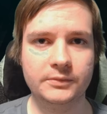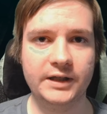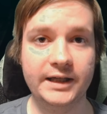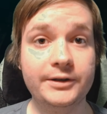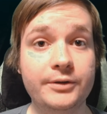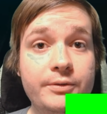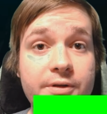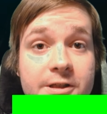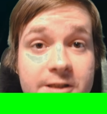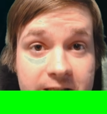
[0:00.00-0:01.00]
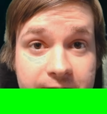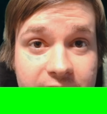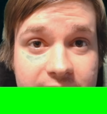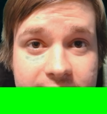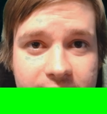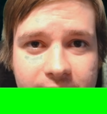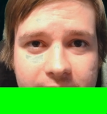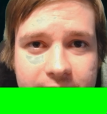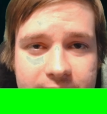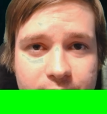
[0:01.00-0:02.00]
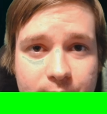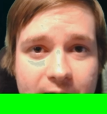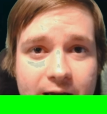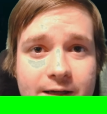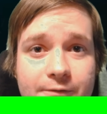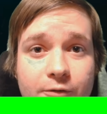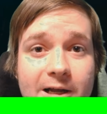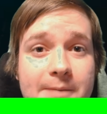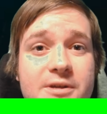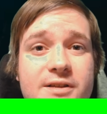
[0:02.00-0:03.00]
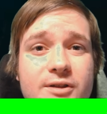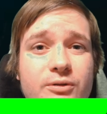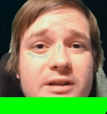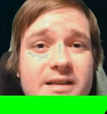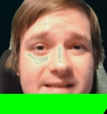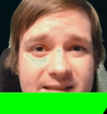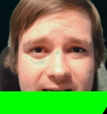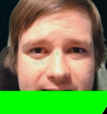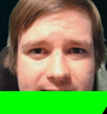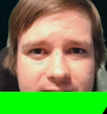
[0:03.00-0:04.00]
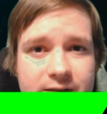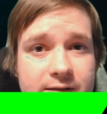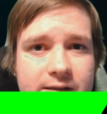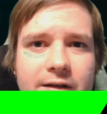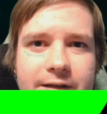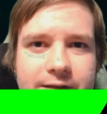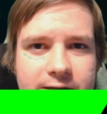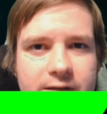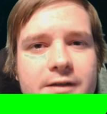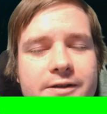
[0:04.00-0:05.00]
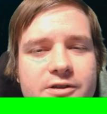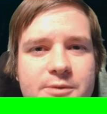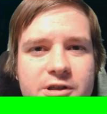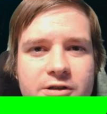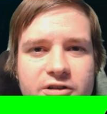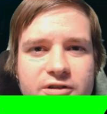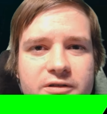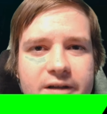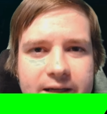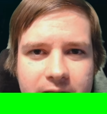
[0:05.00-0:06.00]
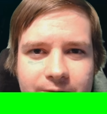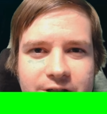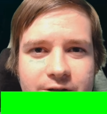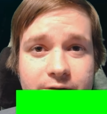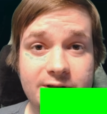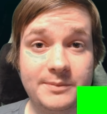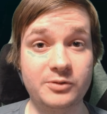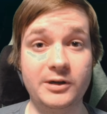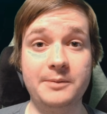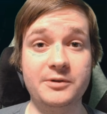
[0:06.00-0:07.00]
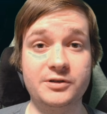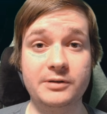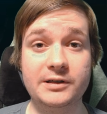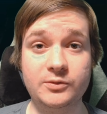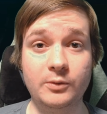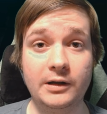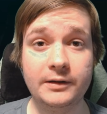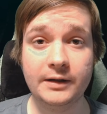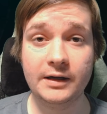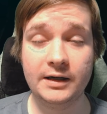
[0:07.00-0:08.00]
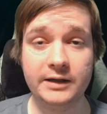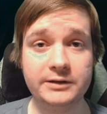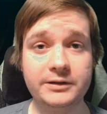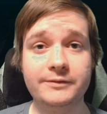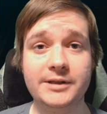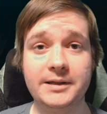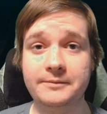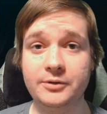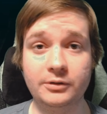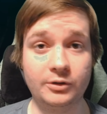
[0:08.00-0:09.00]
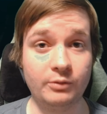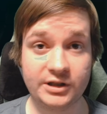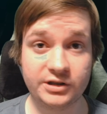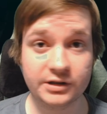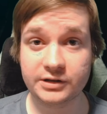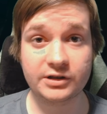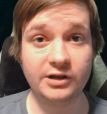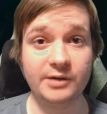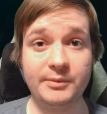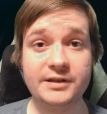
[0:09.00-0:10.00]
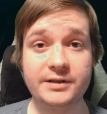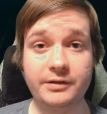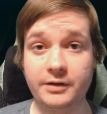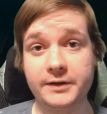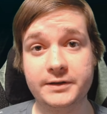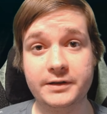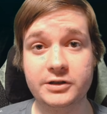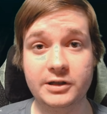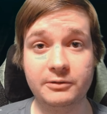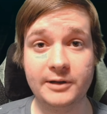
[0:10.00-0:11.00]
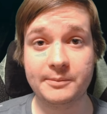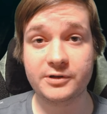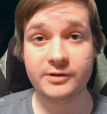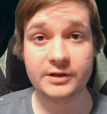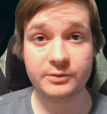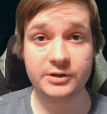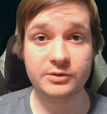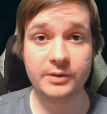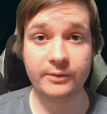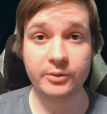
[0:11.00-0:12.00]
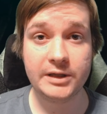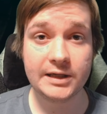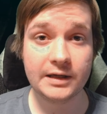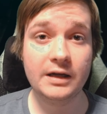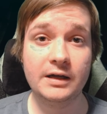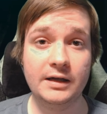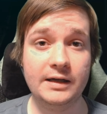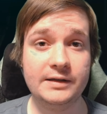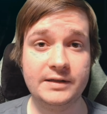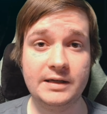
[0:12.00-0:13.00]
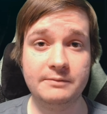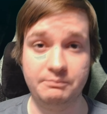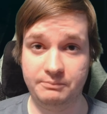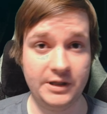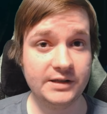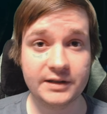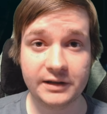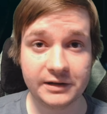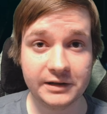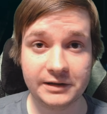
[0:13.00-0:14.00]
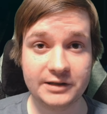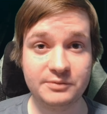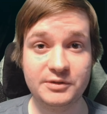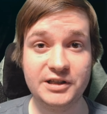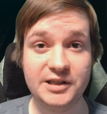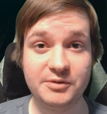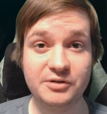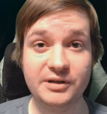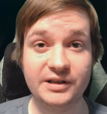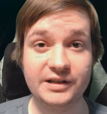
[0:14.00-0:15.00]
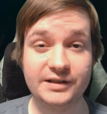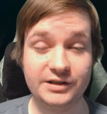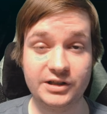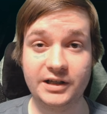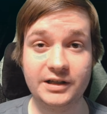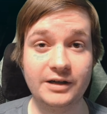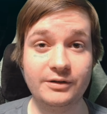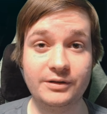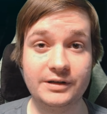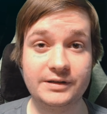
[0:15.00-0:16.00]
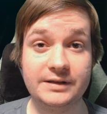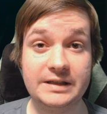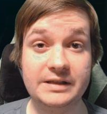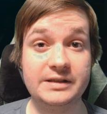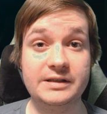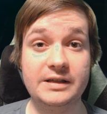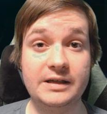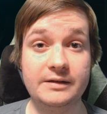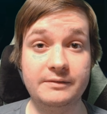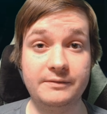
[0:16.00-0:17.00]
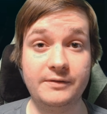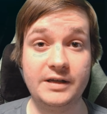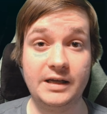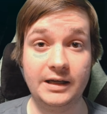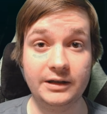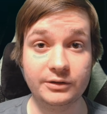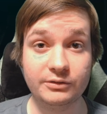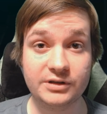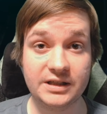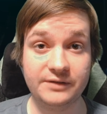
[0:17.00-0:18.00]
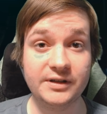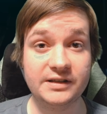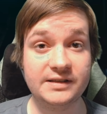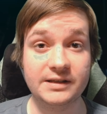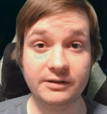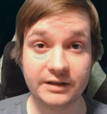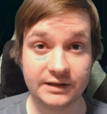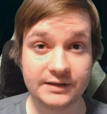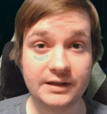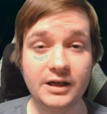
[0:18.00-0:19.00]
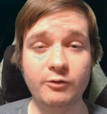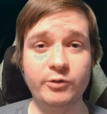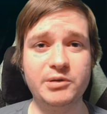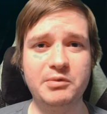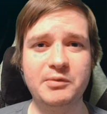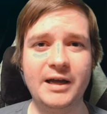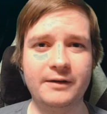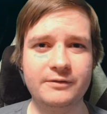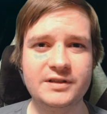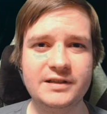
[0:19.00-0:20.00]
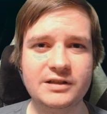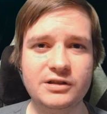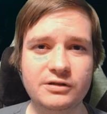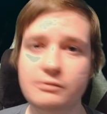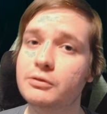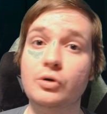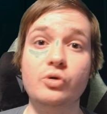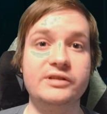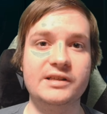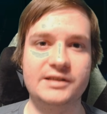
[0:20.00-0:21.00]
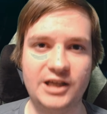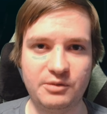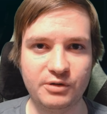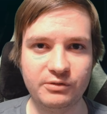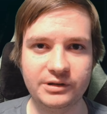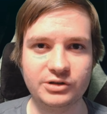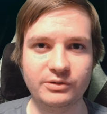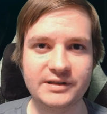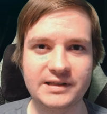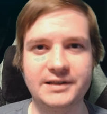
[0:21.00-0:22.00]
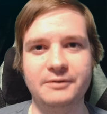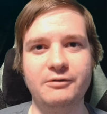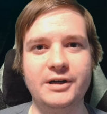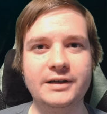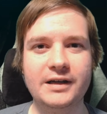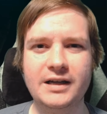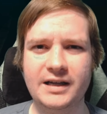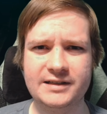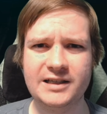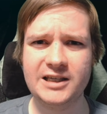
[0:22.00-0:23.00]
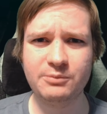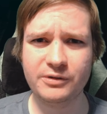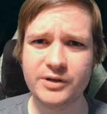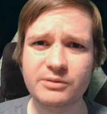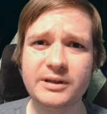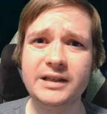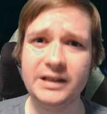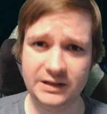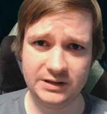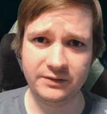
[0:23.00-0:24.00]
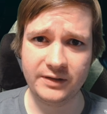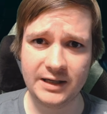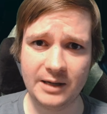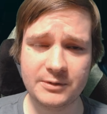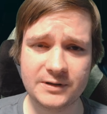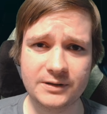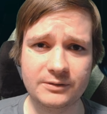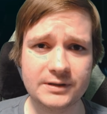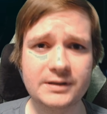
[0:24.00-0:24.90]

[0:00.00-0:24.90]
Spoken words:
Halo, the TV series. We're back for episode 6, Solace. So be sure to like the video, subscribing's great as well, and I'd love to have your questions, comments, and thoughts on the general episode as we do every week, as that basically lets me keep doing this and checking out this season of the Halo TV series. Will we be back for season 2? Who's to say, but we'll enjoy season 1 as I keep reviewing each of the episodes.